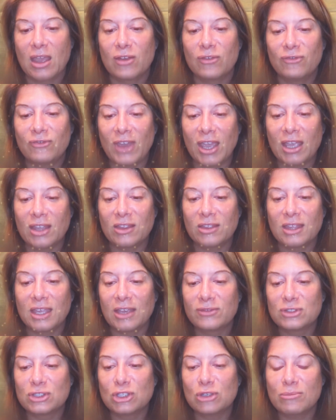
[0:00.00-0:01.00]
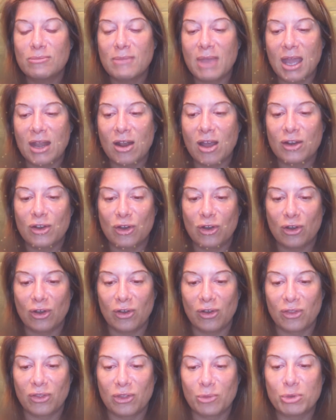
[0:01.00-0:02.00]
Faith gives to men on
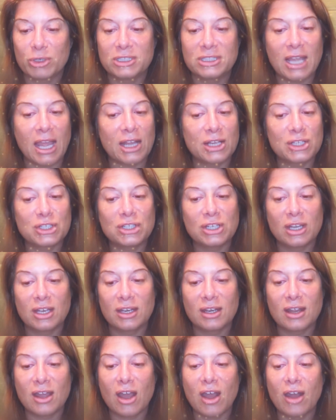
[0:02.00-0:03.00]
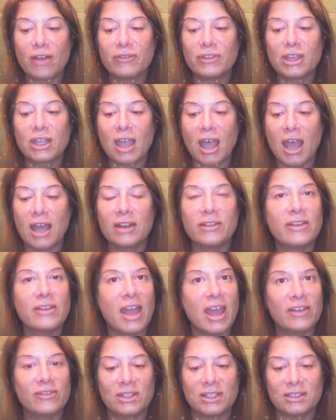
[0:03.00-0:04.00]
earth the protection of the God of
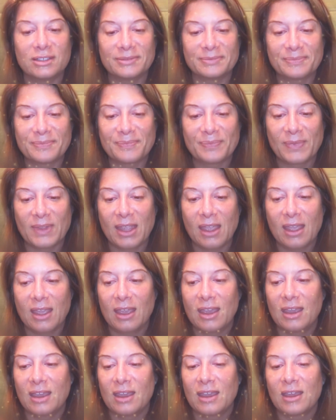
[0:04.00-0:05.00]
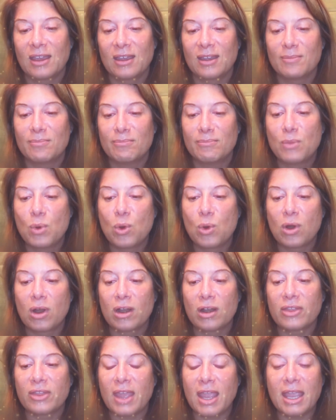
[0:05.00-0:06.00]
heaven.
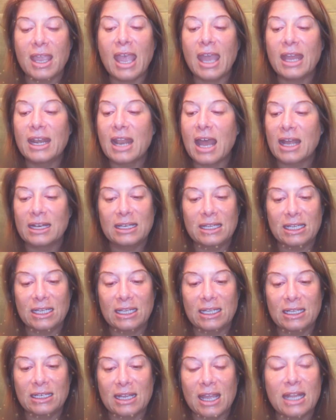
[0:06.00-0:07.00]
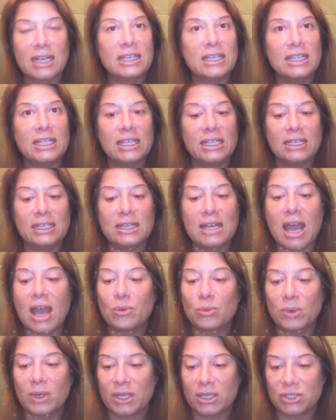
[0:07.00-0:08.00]
More they cannot need and need
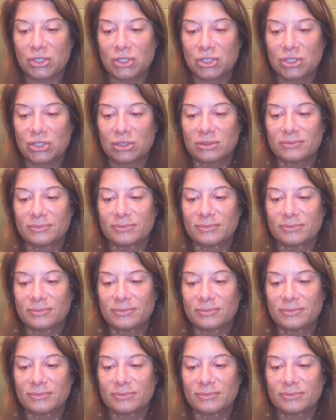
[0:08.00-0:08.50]
not wish.